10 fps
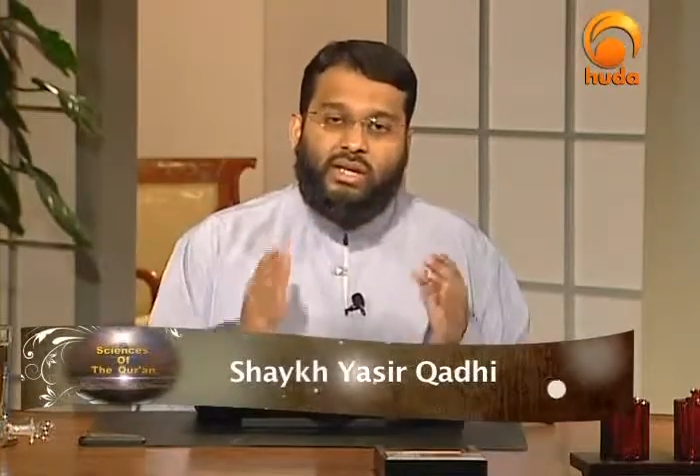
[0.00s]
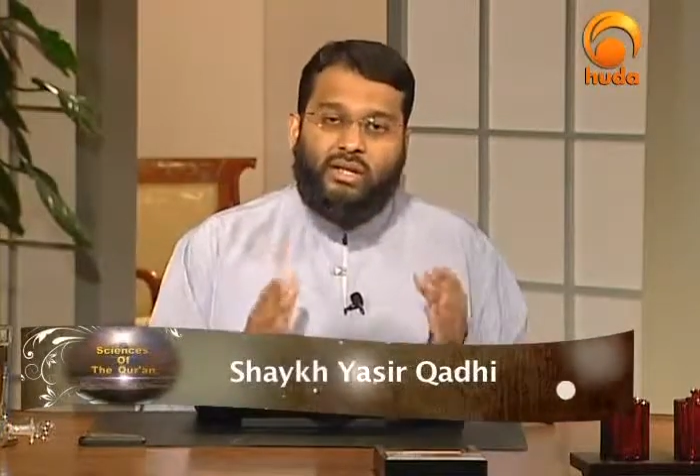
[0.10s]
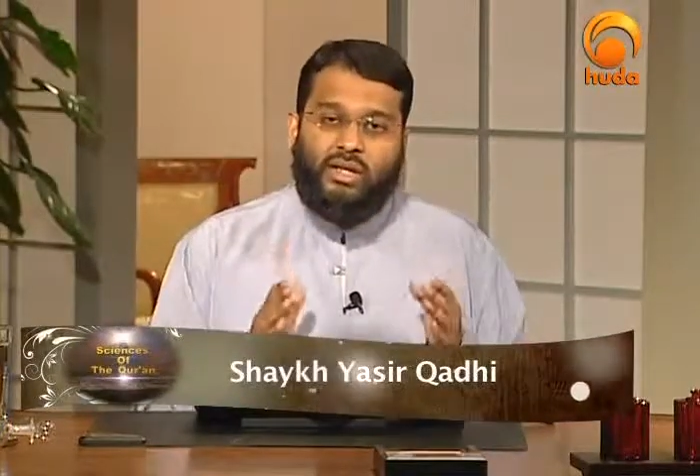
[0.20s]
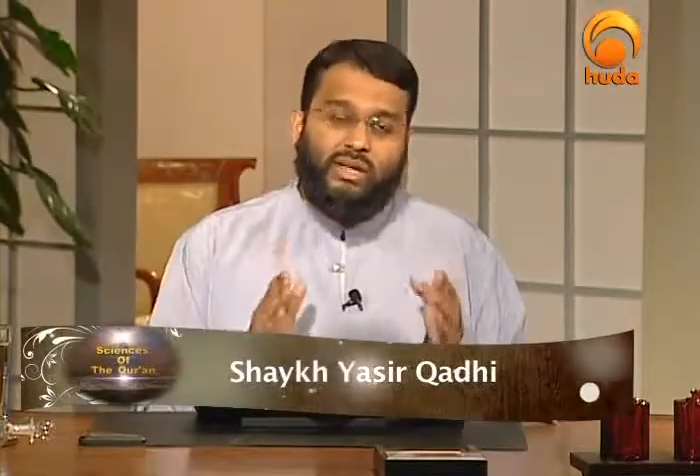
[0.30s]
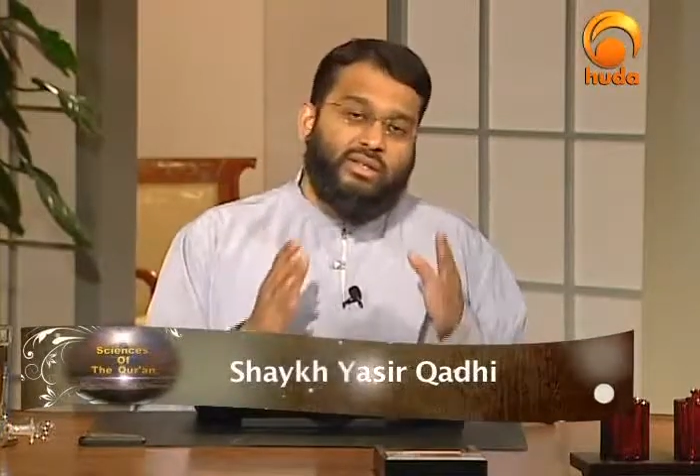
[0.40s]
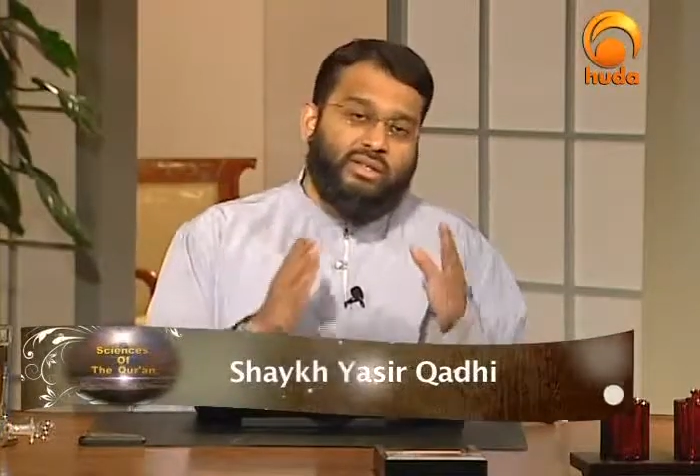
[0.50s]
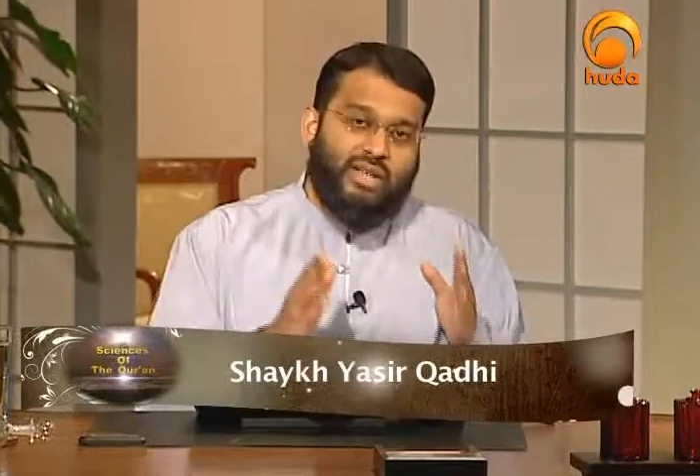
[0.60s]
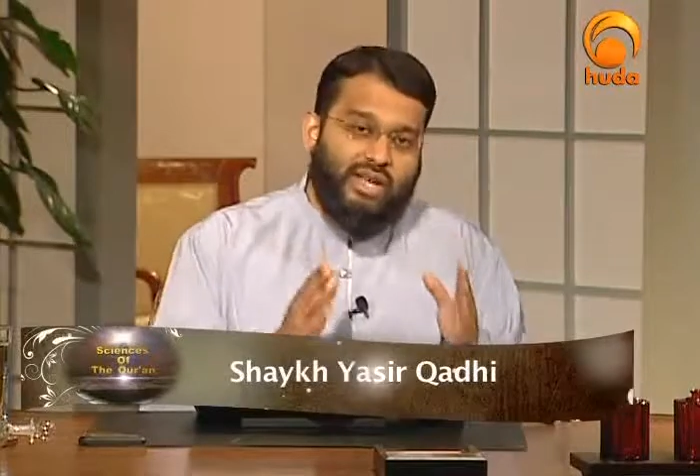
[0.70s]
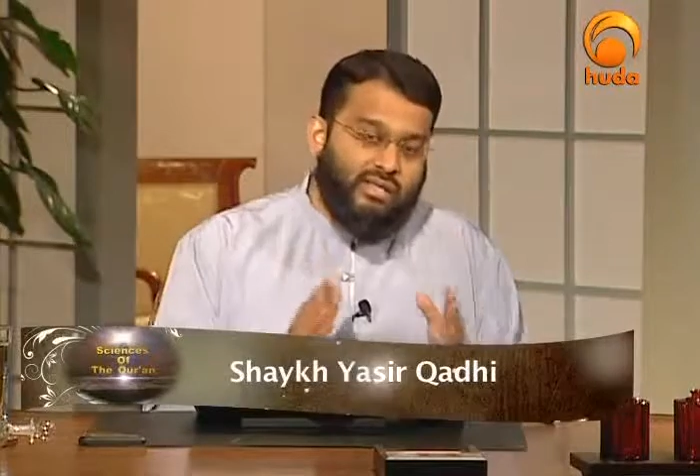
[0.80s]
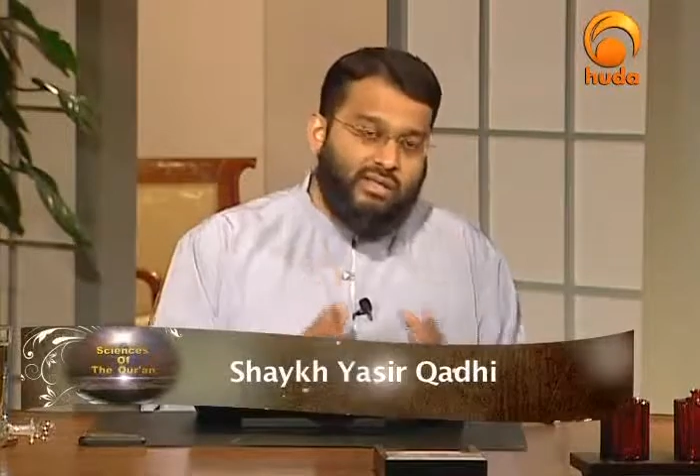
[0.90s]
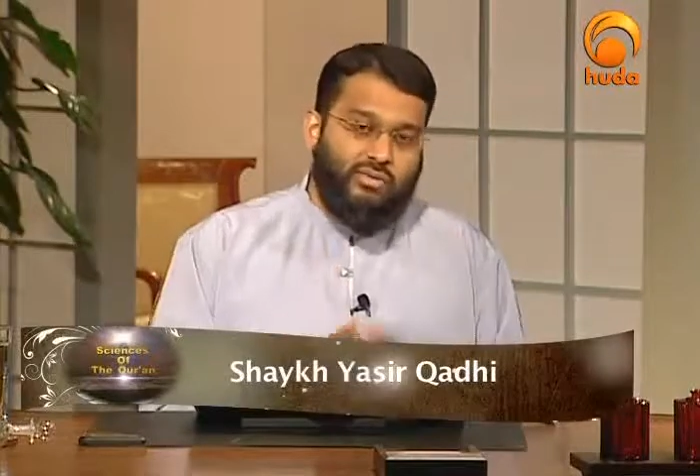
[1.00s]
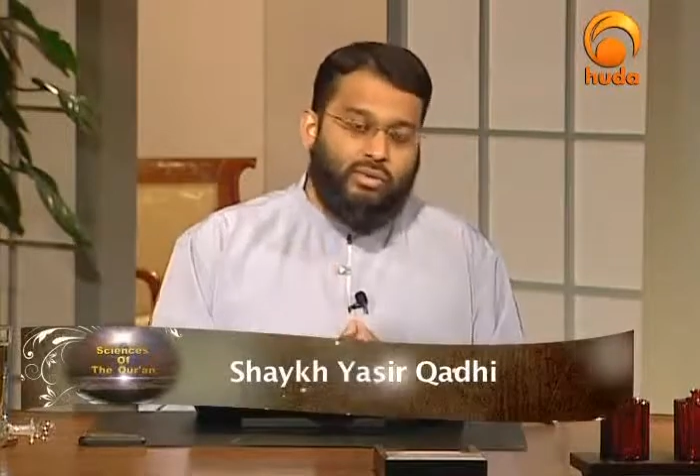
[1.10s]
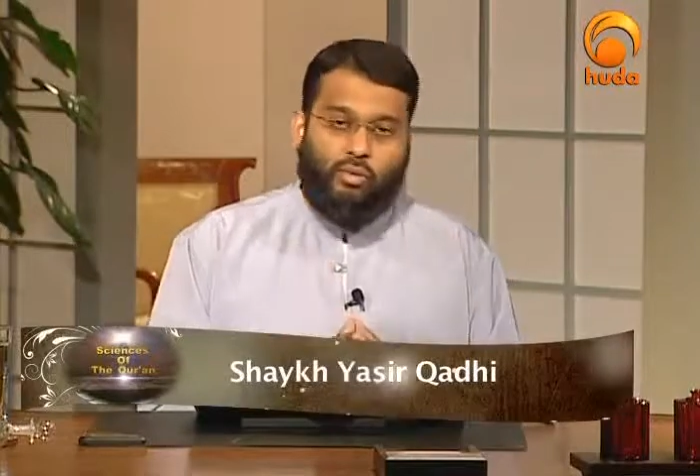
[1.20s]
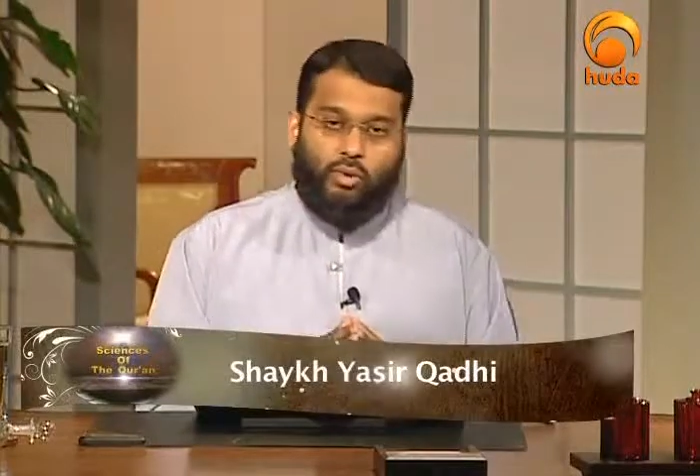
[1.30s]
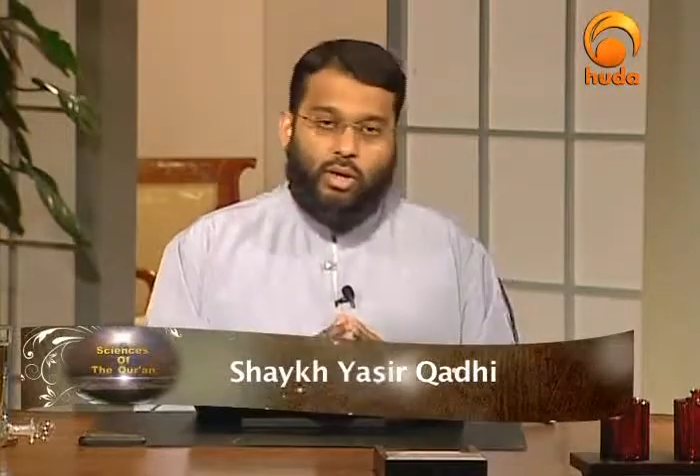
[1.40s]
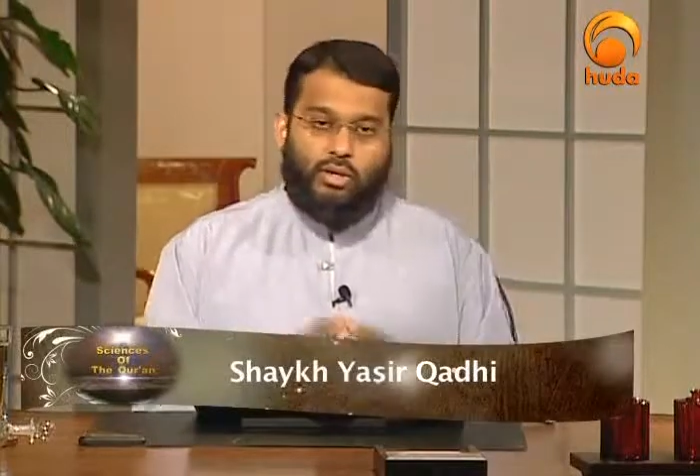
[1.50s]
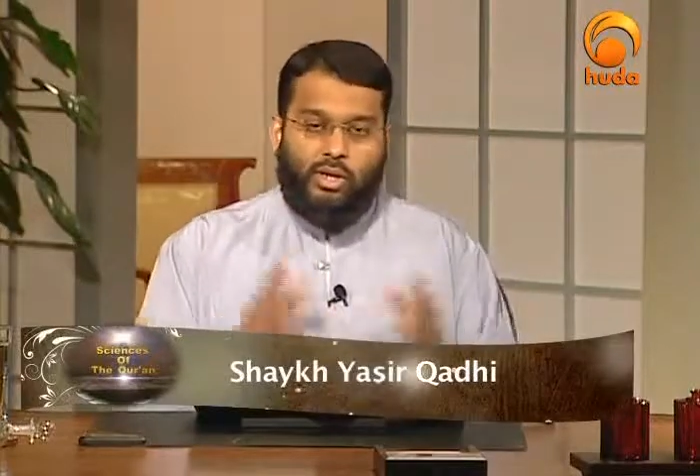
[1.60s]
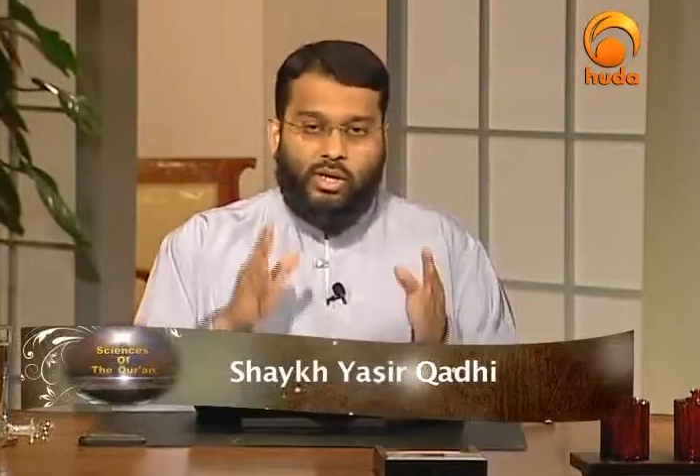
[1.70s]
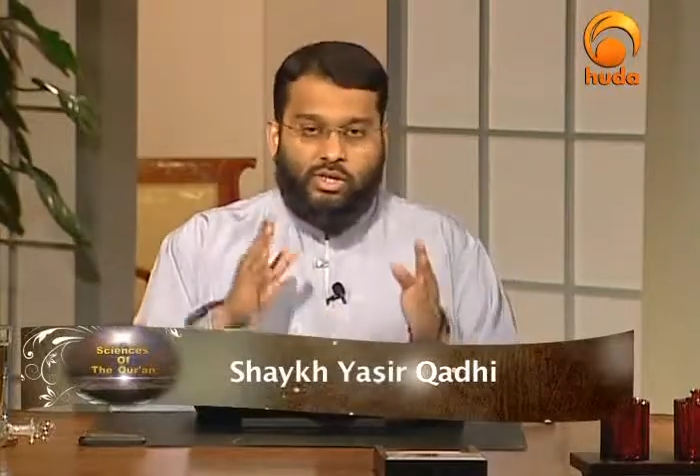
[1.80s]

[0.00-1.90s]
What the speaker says: in the sciences of the Qur'an.